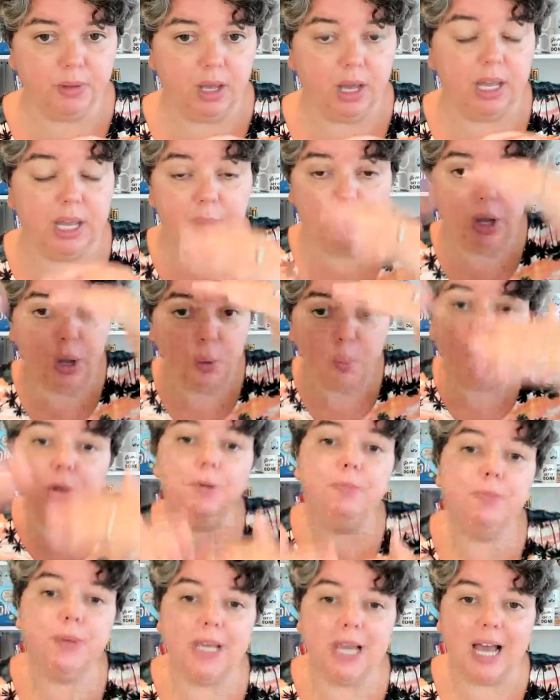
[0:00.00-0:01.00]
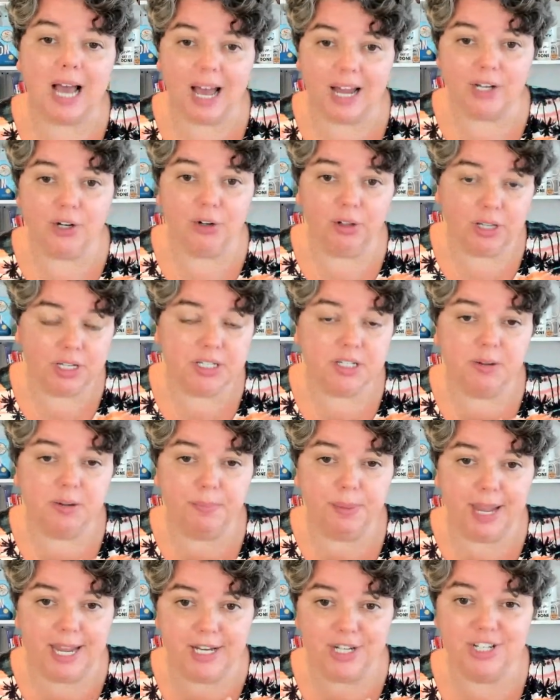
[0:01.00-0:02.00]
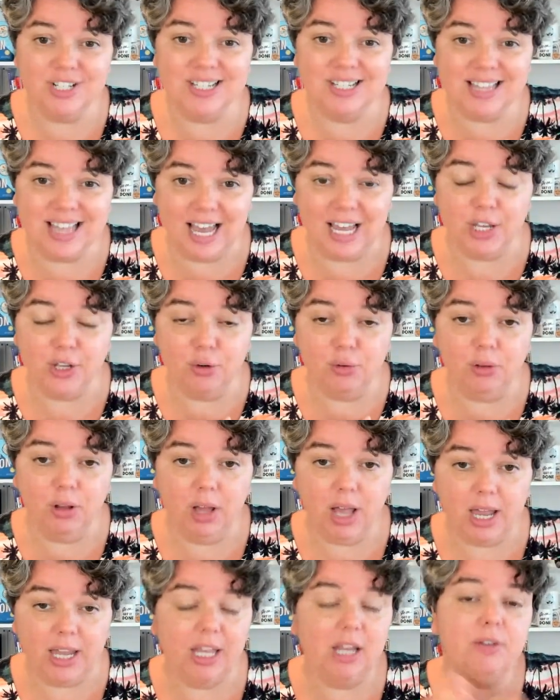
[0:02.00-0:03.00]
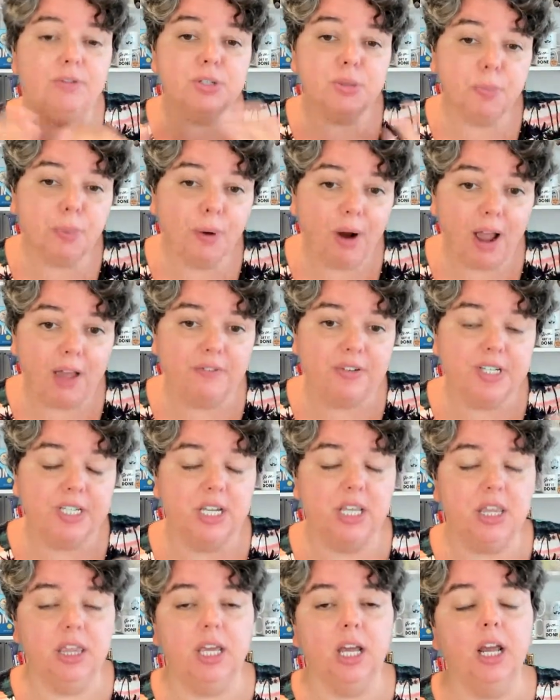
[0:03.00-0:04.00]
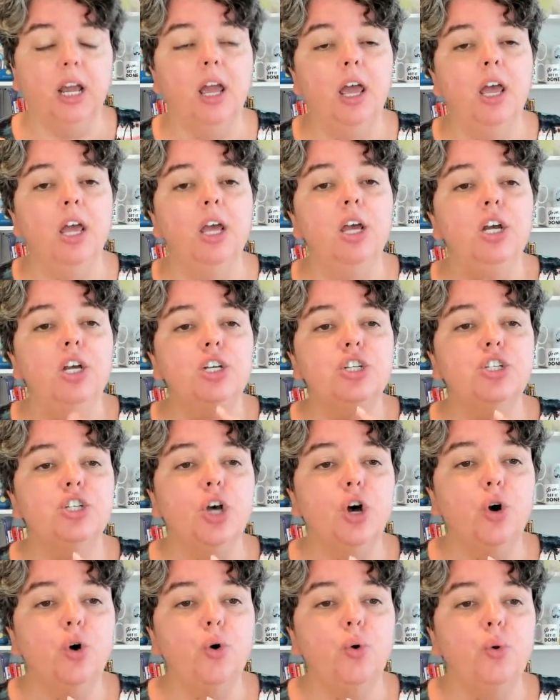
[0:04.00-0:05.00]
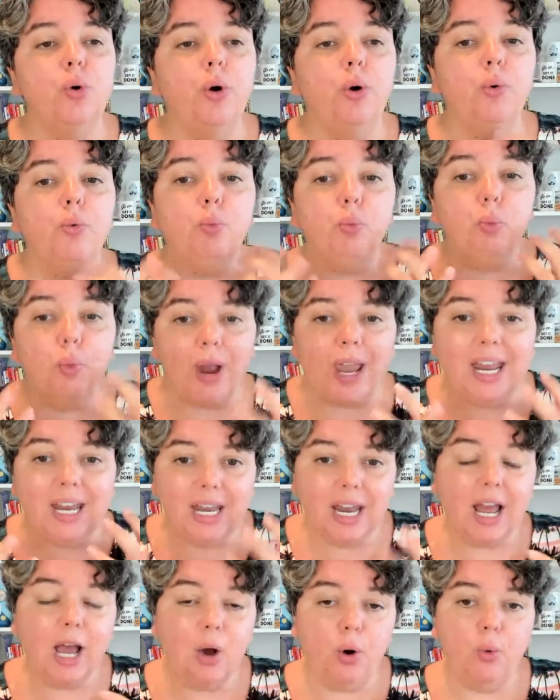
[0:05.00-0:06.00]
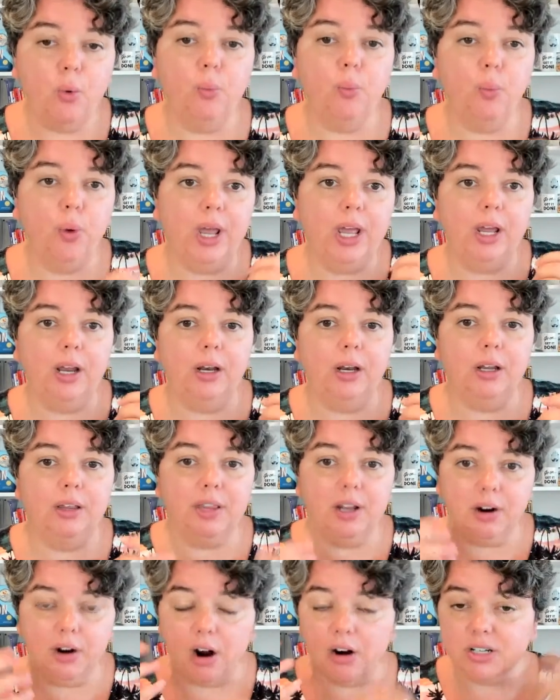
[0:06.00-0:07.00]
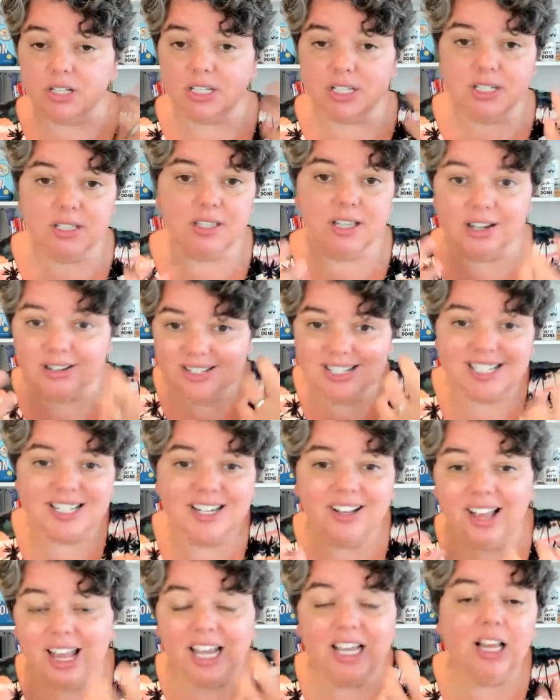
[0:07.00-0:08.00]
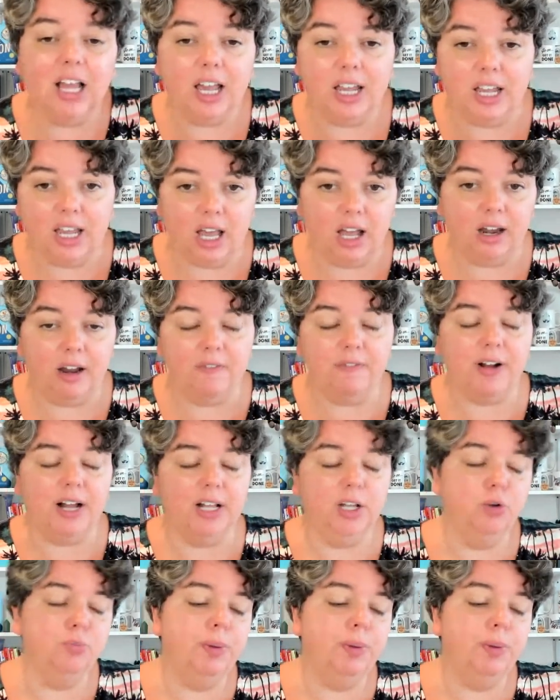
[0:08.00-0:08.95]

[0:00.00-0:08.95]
it wouldn't be on your list of pages that you like. And it was a privacy thing. So right now, when there is still a like and a follow